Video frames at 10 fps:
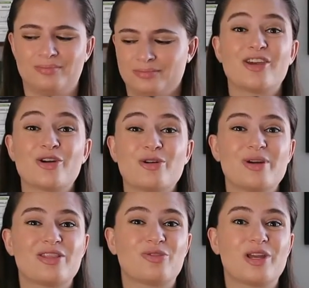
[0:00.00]
Here are
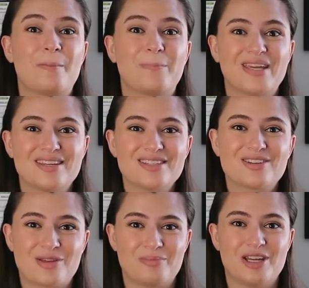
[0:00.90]
my 3 biggest
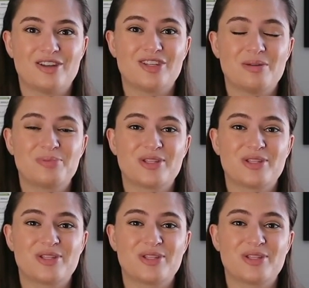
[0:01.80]
thumbnail tips